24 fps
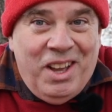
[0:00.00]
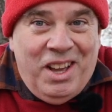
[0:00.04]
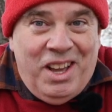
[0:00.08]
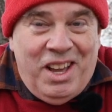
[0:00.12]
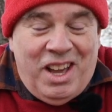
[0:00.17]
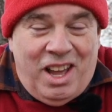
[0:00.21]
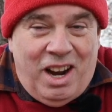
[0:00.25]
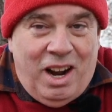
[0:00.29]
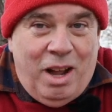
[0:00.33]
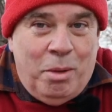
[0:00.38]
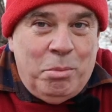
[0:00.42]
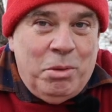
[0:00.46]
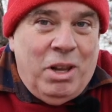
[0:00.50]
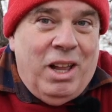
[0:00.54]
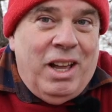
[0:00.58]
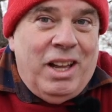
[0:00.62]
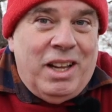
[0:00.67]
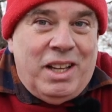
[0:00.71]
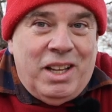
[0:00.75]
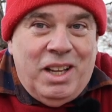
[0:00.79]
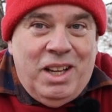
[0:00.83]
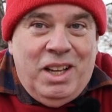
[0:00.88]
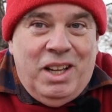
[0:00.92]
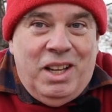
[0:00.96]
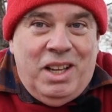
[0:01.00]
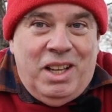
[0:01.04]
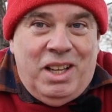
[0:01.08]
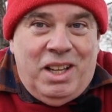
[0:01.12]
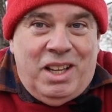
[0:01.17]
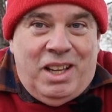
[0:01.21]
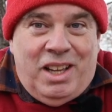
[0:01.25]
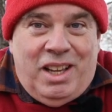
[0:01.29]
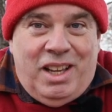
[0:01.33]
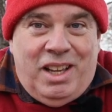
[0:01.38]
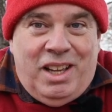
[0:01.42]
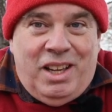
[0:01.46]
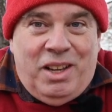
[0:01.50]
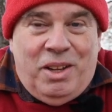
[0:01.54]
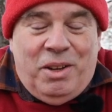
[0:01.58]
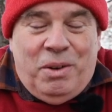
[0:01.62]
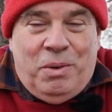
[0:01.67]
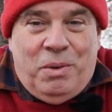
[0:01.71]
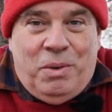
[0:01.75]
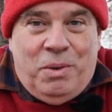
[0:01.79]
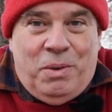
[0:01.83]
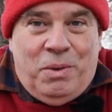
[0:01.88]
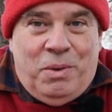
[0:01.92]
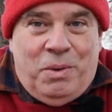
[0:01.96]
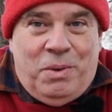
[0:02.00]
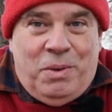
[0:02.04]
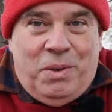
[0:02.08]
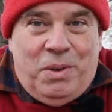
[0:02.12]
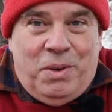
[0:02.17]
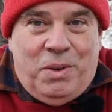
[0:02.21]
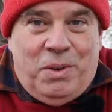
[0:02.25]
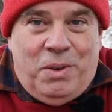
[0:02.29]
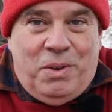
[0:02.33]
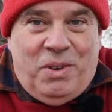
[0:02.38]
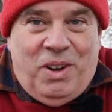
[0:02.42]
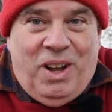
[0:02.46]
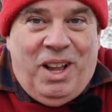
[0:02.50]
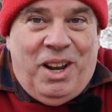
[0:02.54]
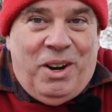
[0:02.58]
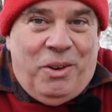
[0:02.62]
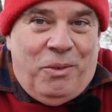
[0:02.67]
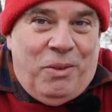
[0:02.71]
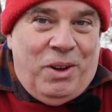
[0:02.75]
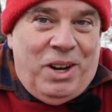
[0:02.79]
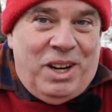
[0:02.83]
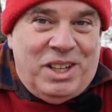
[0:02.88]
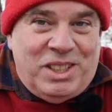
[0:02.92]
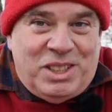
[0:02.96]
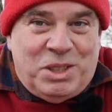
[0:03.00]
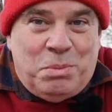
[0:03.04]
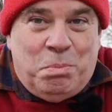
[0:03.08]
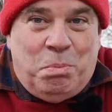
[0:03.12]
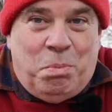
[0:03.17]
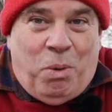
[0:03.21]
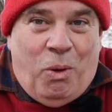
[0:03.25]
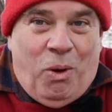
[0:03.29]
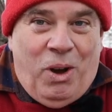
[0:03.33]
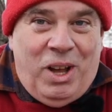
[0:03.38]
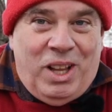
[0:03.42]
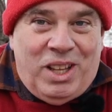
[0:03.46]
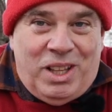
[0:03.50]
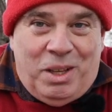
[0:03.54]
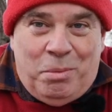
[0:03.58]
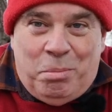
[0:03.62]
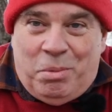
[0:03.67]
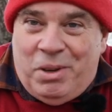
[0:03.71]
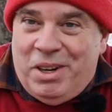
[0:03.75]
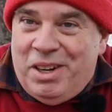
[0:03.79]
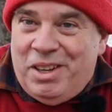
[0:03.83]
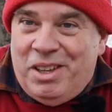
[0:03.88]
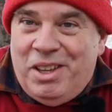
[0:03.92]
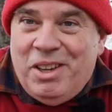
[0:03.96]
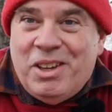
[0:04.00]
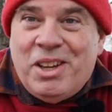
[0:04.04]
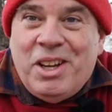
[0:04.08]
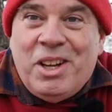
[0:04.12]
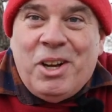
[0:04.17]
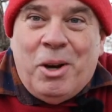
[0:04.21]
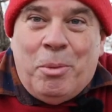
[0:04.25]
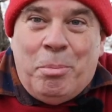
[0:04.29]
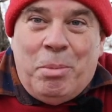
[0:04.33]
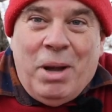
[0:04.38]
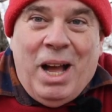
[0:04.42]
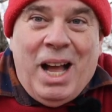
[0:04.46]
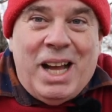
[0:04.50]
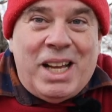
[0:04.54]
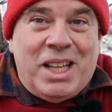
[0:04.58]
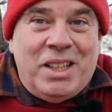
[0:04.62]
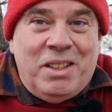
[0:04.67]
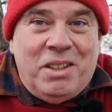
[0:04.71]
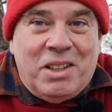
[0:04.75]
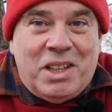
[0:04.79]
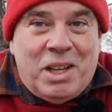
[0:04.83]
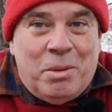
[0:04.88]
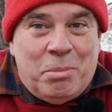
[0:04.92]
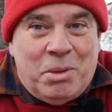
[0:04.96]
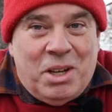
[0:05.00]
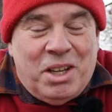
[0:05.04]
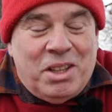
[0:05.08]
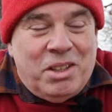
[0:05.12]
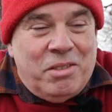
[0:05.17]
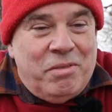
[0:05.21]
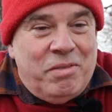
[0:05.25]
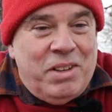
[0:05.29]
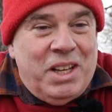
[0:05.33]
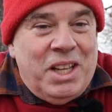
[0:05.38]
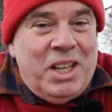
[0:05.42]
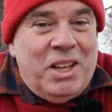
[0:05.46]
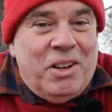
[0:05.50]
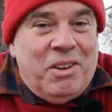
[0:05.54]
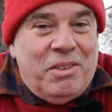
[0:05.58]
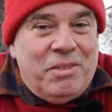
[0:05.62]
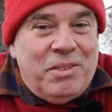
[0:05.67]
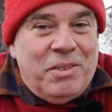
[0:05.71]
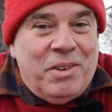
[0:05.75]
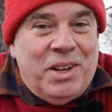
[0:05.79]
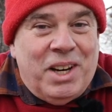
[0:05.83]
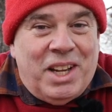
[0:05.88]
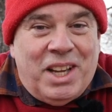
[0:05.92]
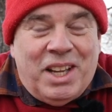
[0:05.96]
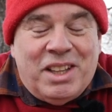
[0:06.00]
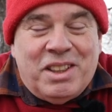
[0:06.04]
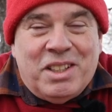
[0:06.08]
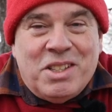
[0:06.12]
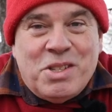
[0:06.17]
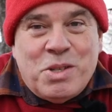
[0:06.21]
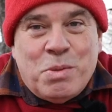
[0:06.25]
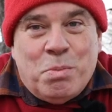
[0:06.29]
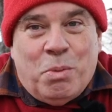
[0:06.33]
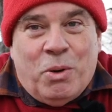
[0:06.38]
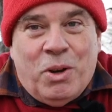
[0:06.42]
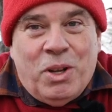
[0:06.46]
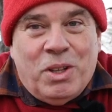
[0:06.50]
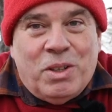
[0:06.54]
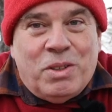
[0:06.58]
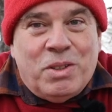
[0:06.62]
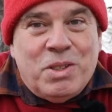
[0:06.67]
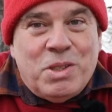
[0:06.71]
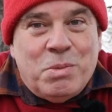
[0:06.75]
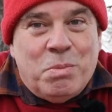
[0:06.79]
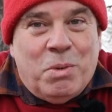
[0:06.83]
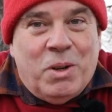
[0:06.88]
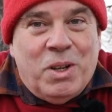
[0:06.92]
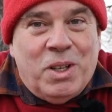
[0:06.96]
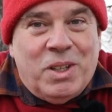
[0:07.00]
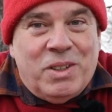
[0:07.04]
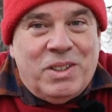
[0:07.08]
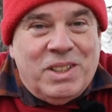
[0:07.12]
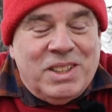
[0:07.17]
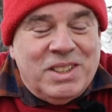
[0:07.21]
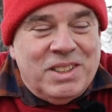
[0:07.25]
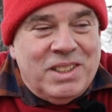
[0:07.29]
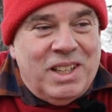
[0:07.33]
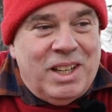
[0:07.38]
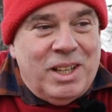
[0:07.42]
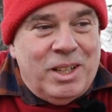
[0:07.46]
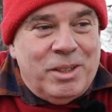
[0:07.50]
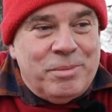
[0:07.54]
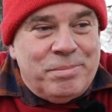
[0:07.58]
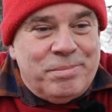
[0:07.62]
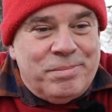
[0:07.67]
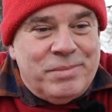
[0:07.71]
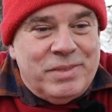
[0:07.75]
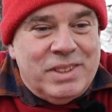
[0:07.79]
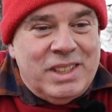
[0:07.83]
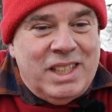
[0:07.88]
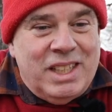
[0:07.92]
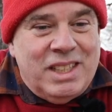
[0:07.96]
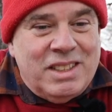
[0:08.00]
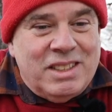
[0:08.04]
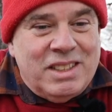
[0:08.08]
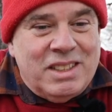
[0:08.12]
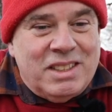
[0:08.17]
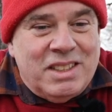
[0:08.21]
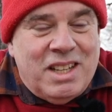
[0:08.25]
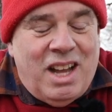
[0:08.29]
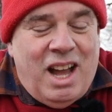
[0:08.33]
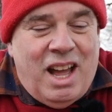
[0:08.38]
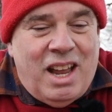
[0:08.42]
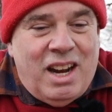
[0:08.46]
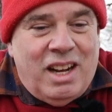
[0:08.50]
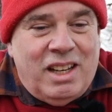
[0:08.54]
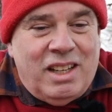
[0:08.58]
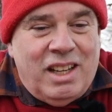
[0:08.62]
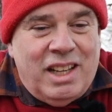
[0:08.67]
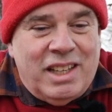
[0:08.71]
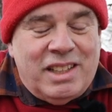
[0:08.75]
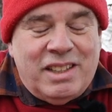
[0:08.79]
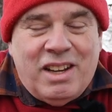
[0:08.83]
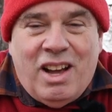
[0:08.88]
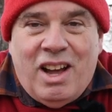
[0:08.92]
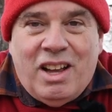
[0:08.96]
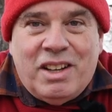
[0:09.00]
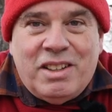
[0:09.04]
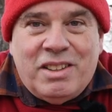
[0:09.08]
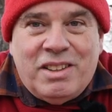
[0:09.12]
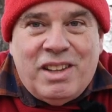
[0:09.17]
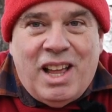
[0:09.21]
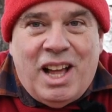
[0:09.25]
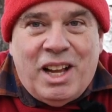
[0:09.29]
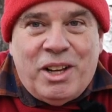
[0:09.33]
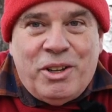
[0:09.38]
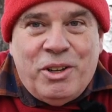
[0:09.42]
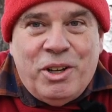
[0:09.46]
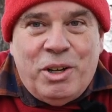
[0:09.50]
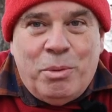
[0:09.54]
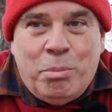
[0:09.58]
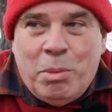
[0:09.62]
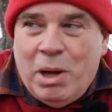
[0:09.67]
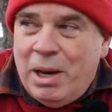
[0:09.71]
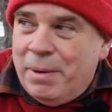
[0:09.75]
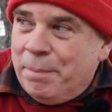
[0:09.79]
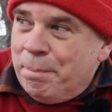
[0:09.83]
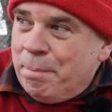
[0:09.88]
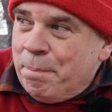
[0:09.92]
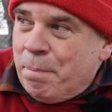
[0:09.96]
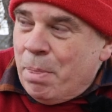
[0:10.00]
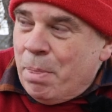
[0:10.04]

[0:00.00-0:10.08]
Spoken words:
And I'm like, I don't want to spoil it, but you can go back and look at my other video if you want to get the spoiler. The spoiler is it's kind of like not that good, but